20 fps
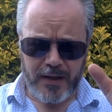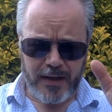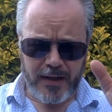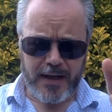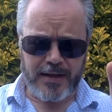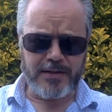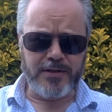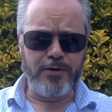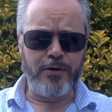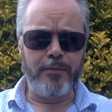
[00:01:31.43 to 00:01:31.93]

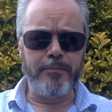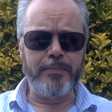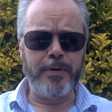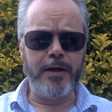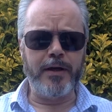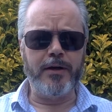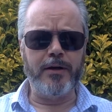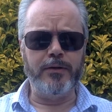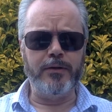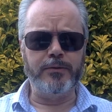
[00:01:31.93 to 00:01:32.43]
let's not
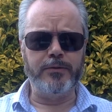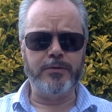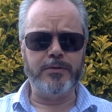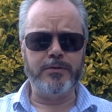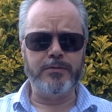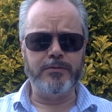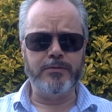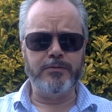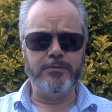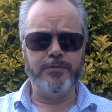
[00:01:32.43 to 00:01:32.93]
pick
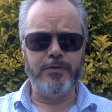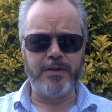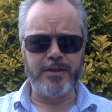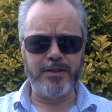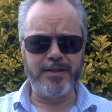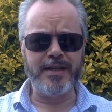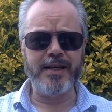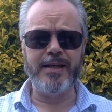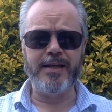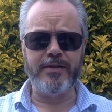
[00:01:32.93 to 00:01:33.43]
holes for
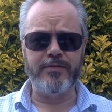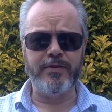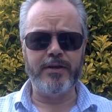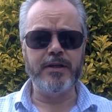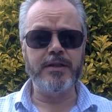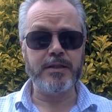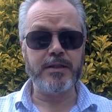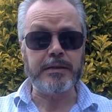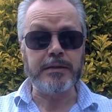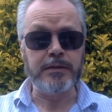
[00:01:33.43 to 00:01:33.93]
the sake of
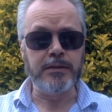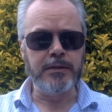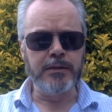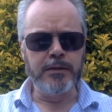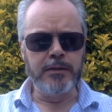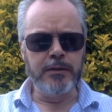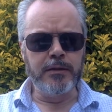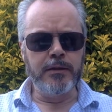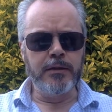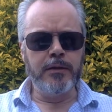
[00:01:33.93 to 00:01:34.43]
it
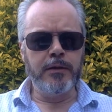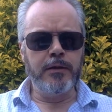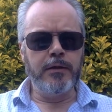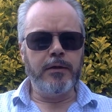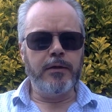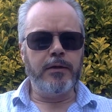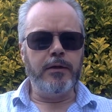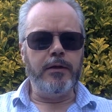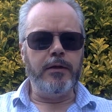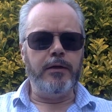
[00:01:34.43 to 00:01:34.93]

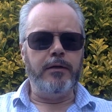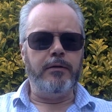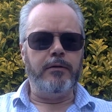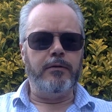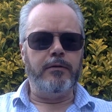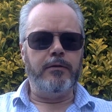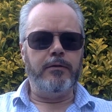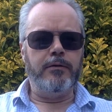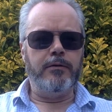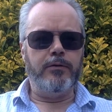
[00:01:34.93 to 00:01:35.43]

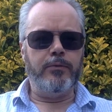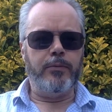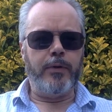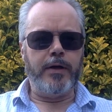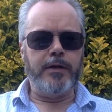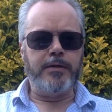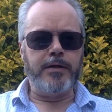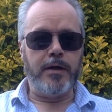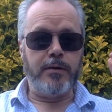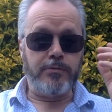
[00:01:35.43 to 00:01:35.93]
in the
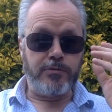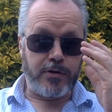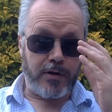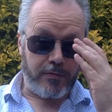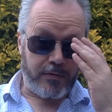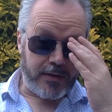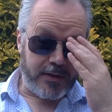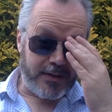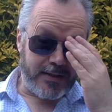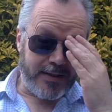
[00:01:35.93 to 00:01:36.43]
way time
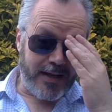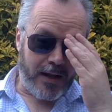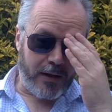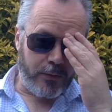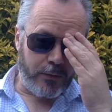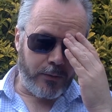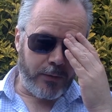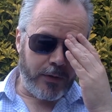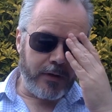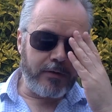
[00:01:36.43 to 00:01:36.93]
travel is
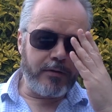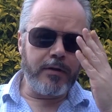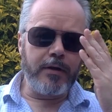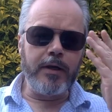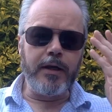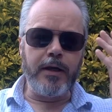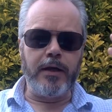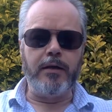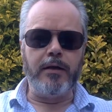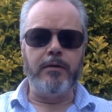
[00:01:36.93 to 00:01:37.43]
dealt with
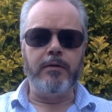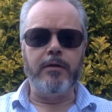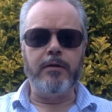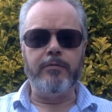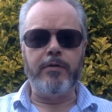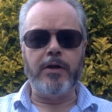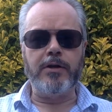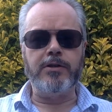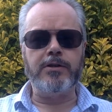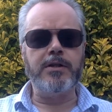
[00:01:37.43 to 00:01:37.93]
in
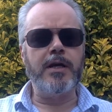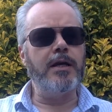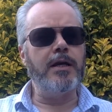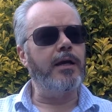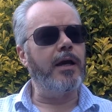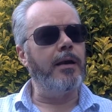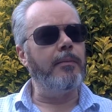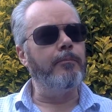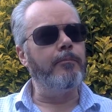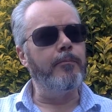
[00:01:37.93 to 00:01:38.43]
Avengers
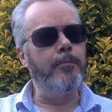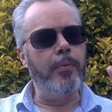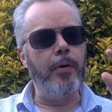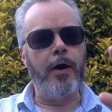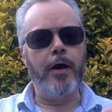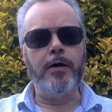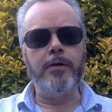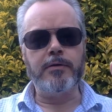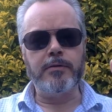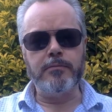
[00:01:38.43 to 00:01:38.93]
Endgame,
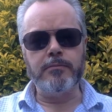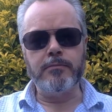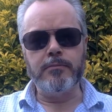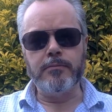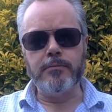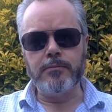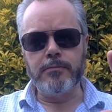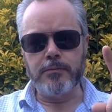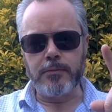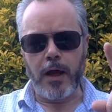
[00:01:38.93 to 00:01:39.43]
but,
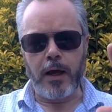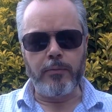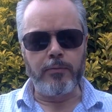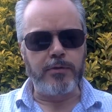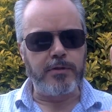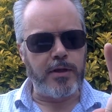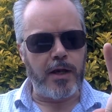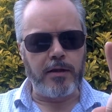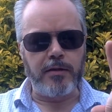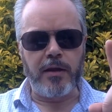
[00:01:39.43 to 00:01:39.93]
like
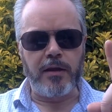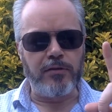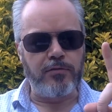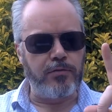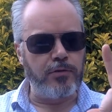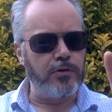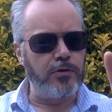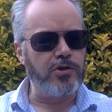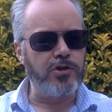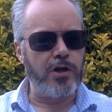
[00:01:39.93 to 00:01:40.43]
we say, they
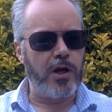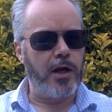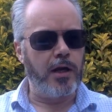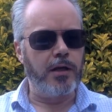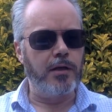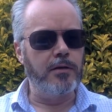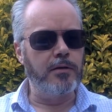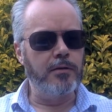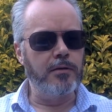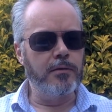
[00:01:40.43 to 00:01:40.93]
threw
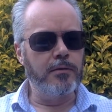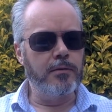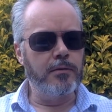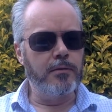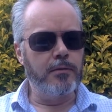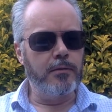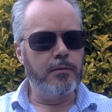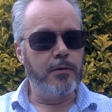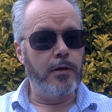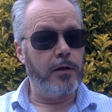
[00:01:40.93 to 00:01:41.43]
shade
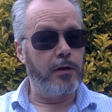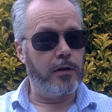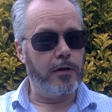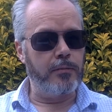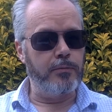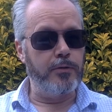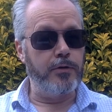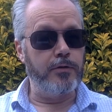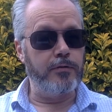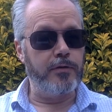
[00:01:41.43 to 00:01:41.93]
at
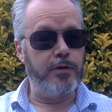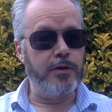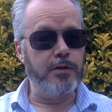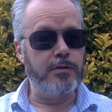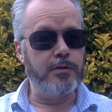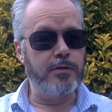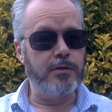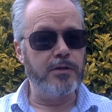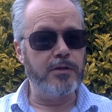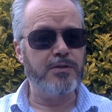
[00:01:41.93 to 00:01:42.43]
other
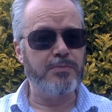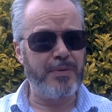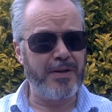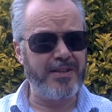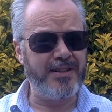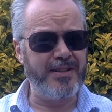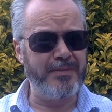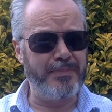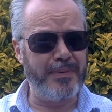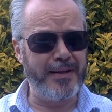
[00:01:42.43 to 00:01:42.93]
movies,
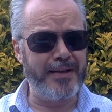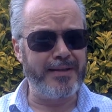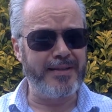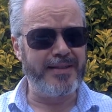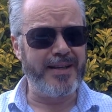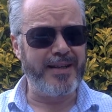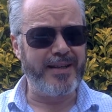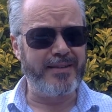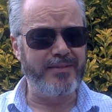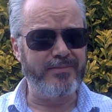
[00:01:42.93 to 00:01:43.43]
especially Bill and
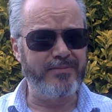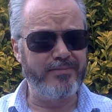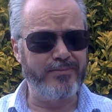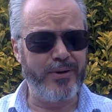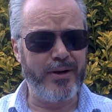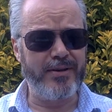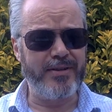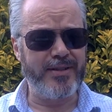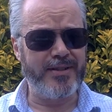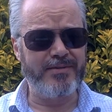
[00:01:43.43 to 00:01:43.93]
Ted,
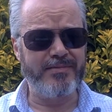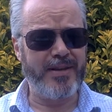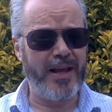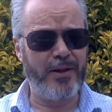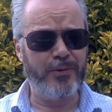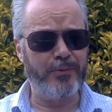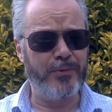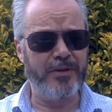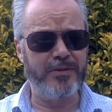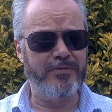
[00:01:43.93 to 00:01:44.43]
where it's
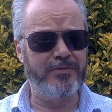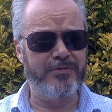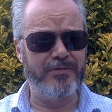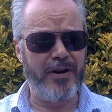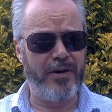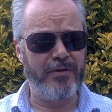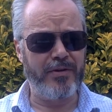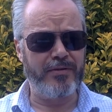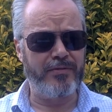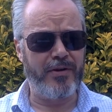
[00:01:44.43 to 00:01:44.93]
dealt with
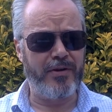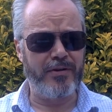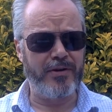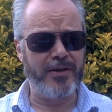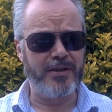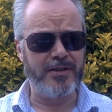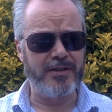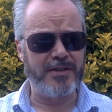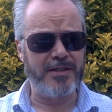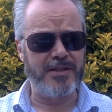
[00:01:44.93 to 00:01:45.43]
very, very
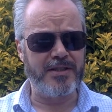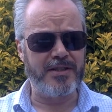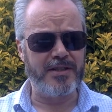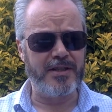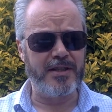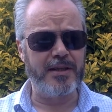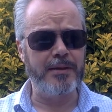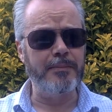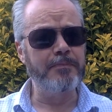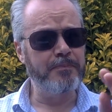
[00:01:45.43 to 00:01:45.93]

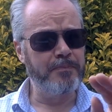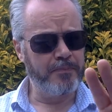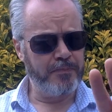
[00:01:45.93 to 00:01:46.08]
consistently.